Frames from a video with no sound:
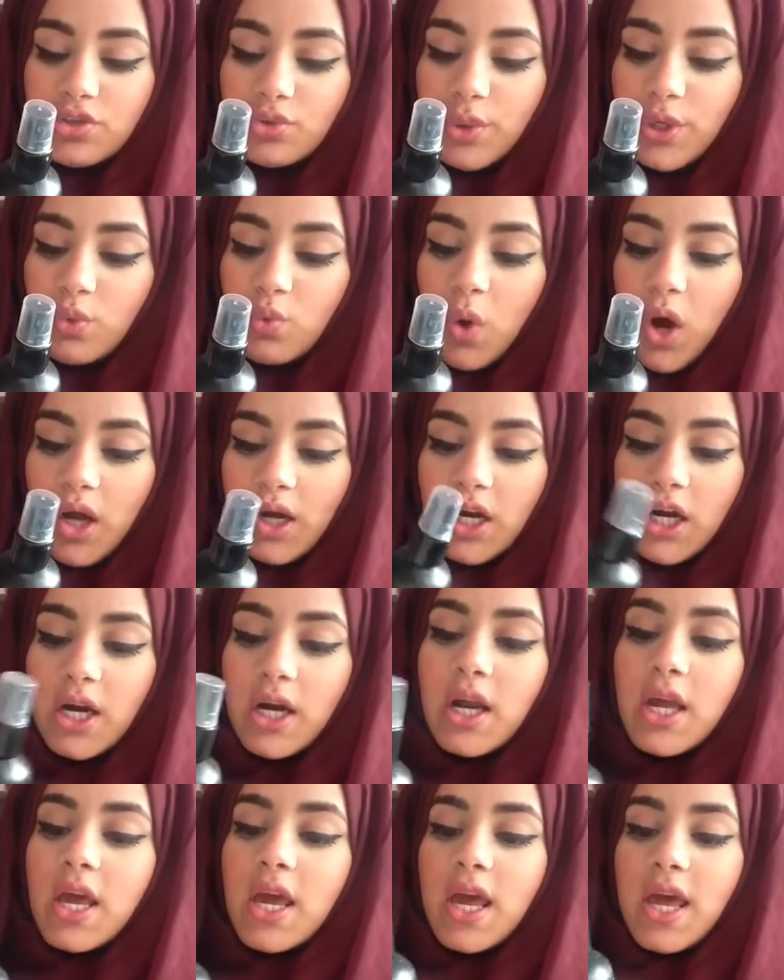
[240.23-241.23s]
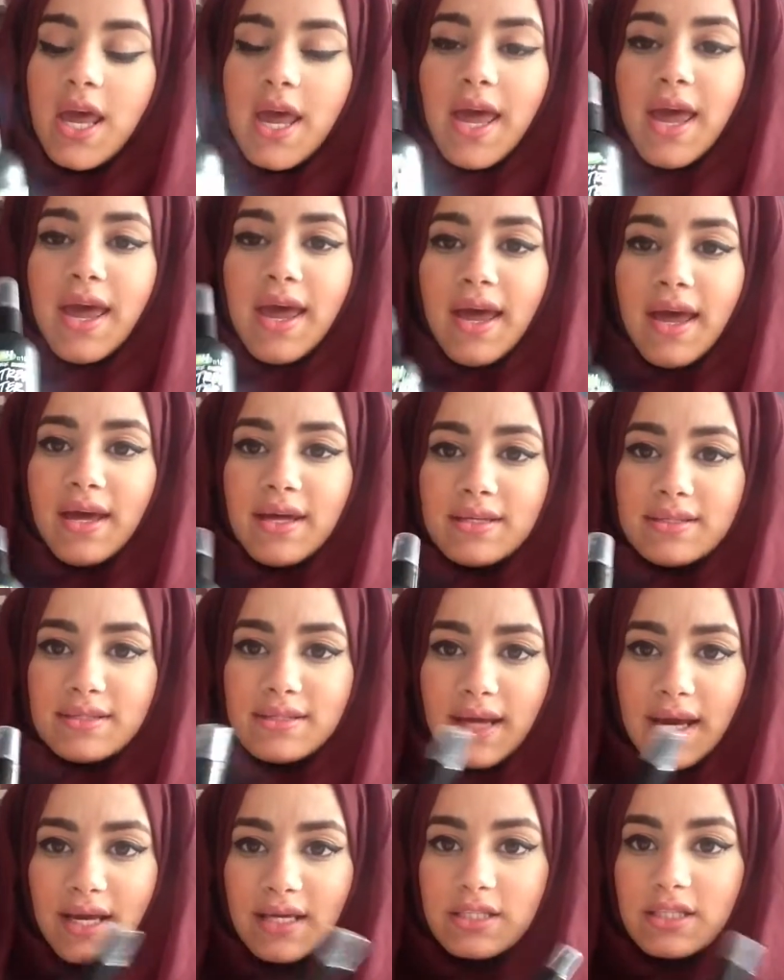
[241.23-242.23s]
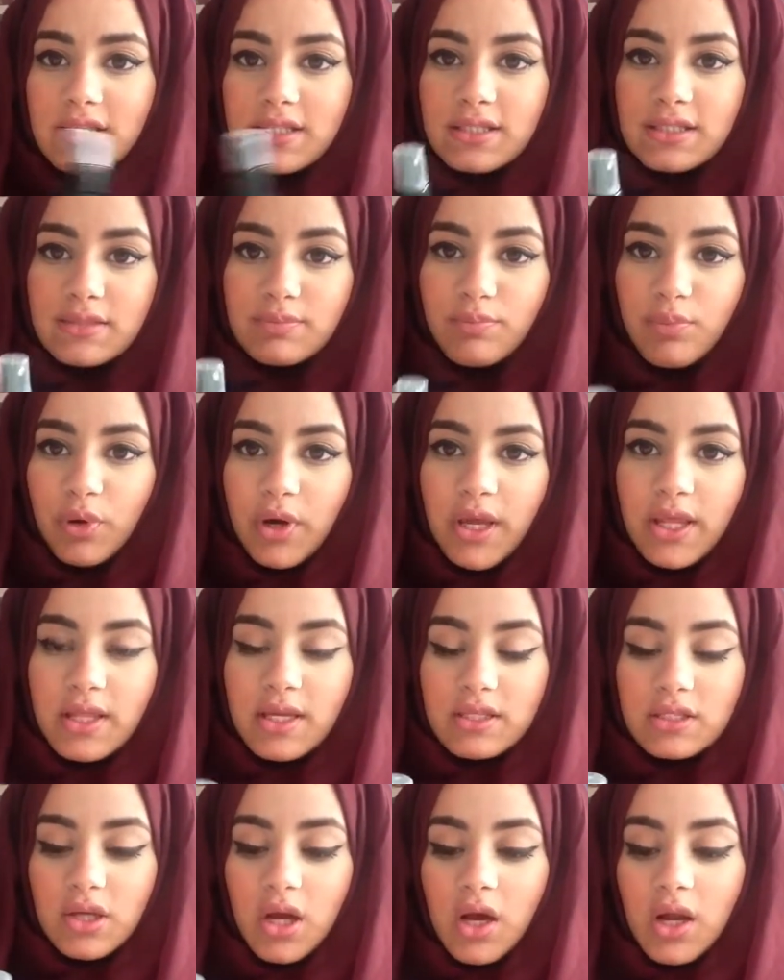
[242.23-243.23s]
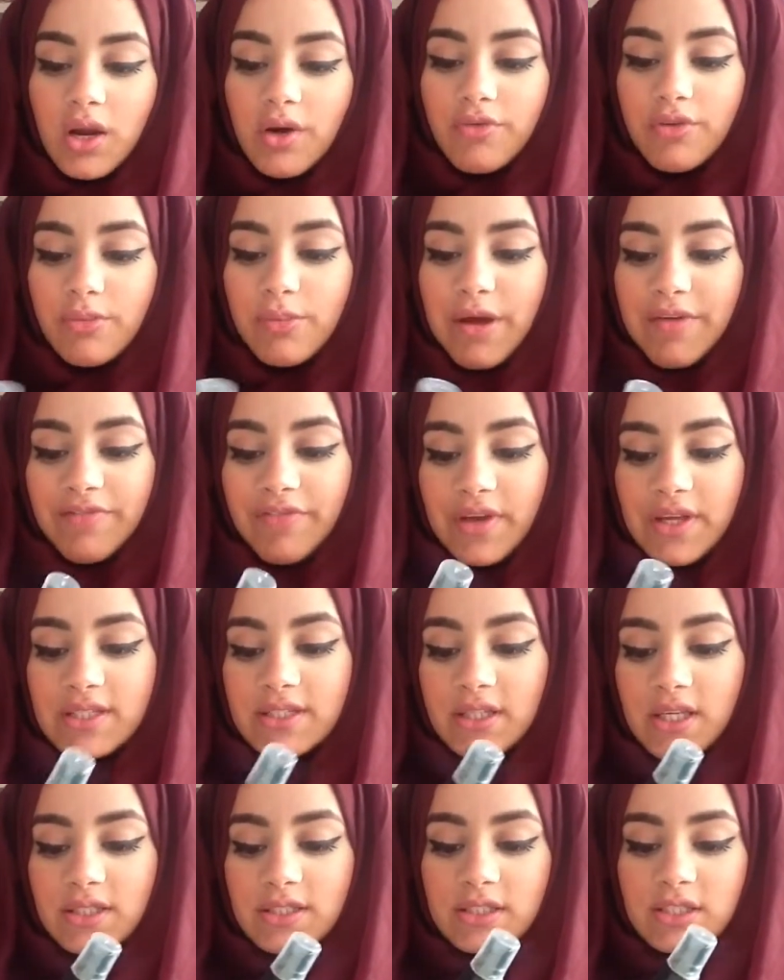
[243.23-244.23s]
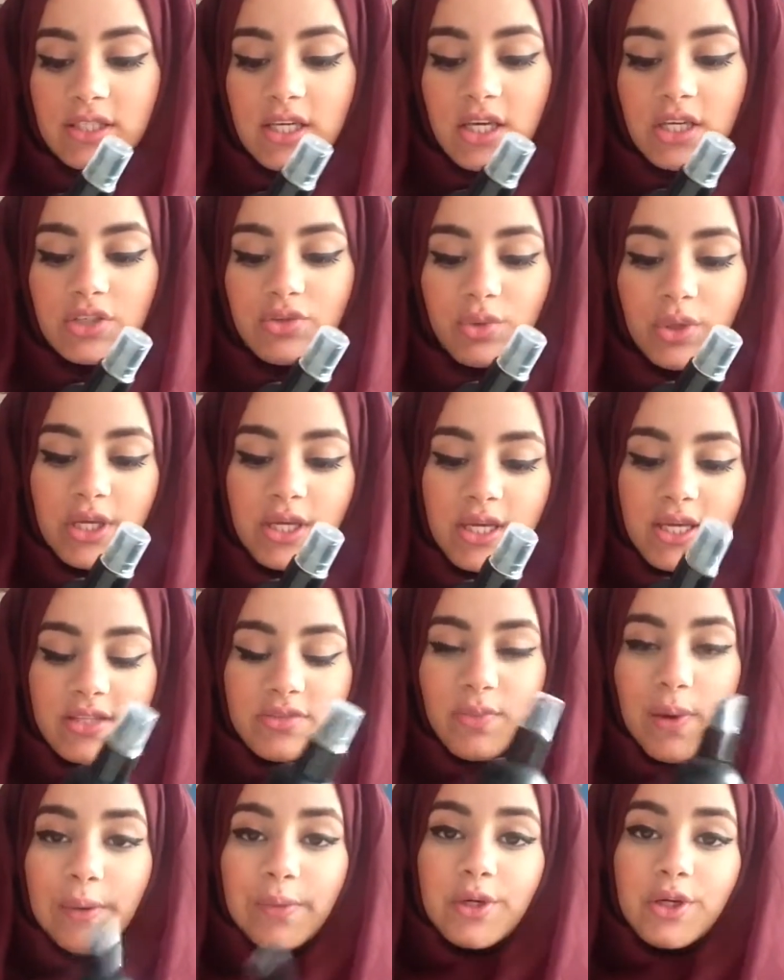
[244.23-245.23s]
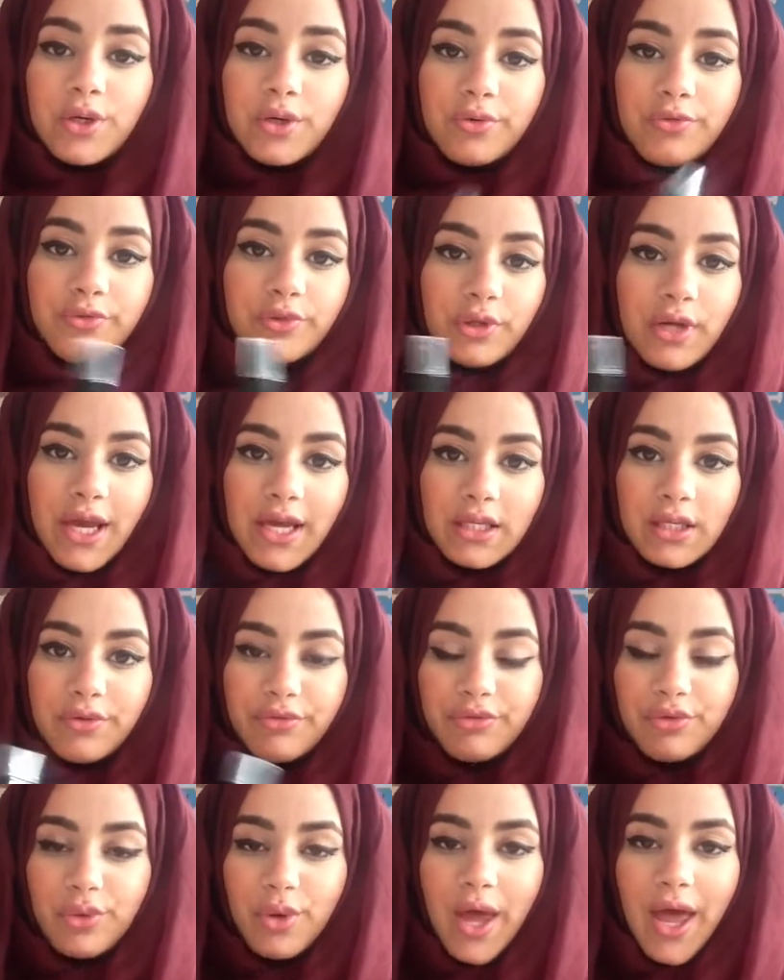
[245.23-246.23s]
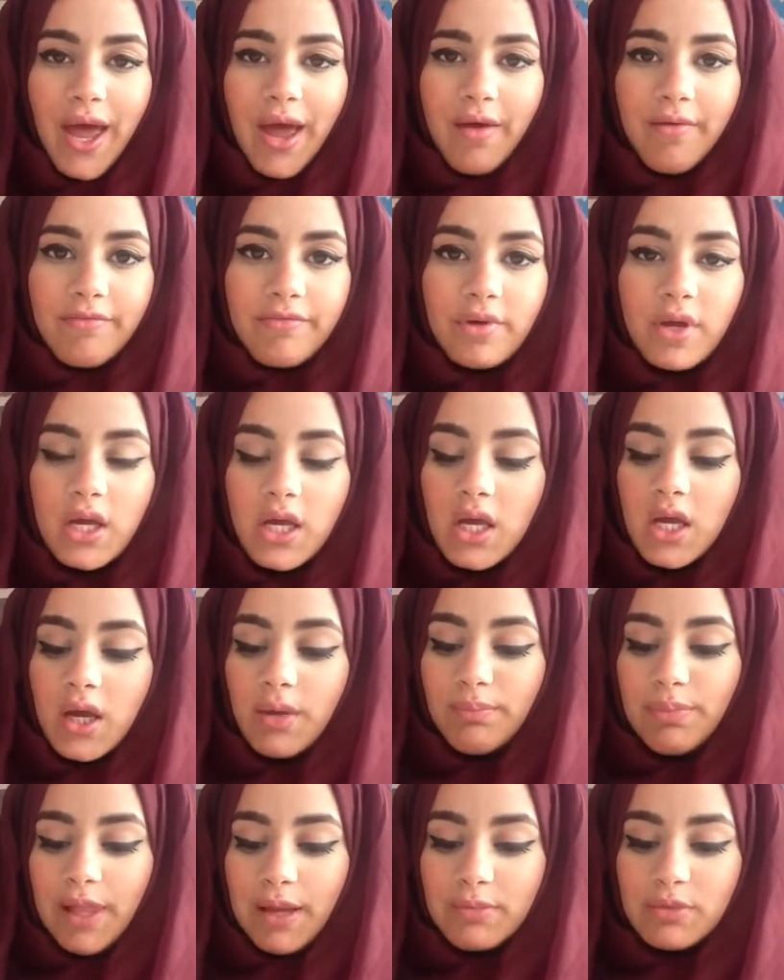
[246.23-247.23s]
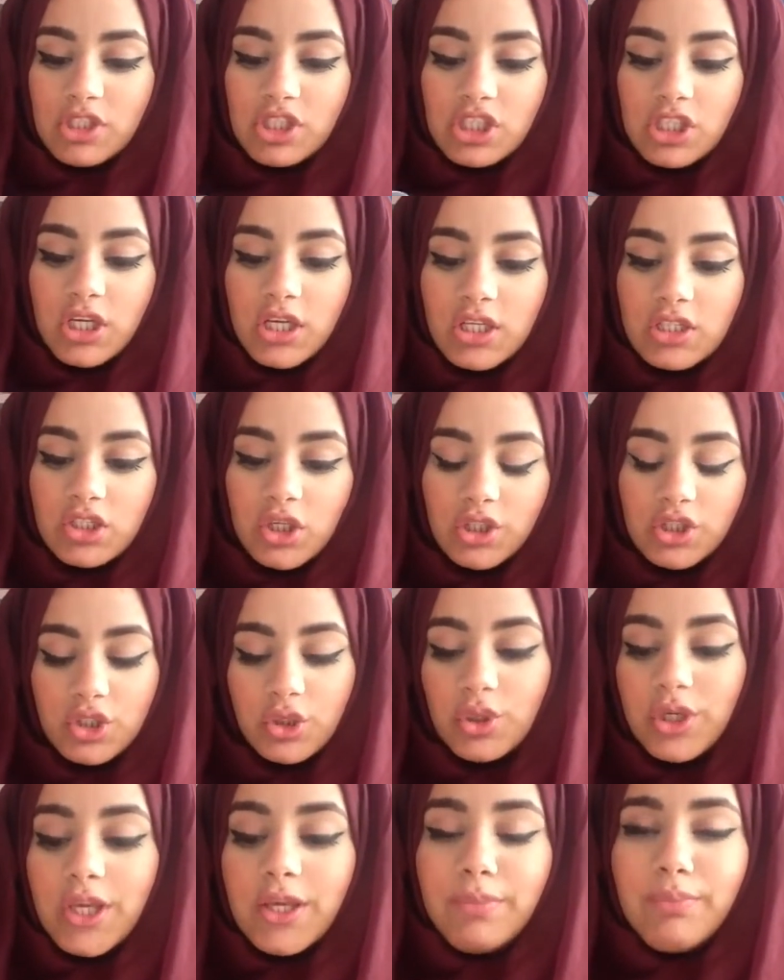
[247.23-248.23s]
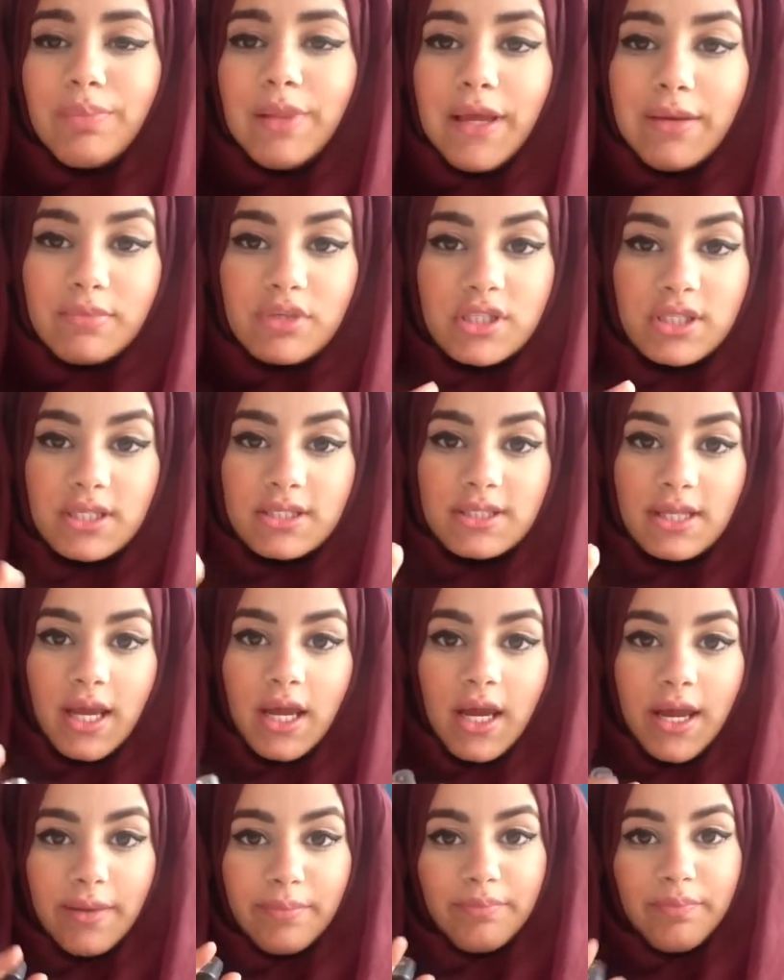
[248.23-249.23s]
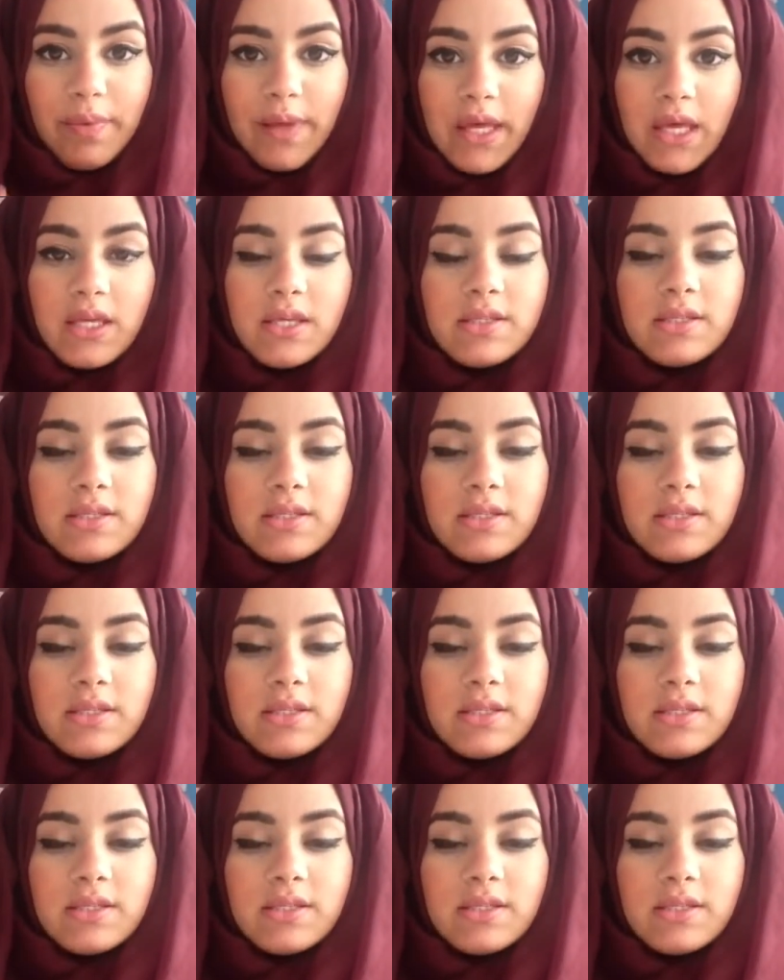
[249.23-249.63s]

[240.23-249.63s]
tree water, and I just spray this all over my face because tea tree is very good for like if you have blemishes or to keep blemishes at bay.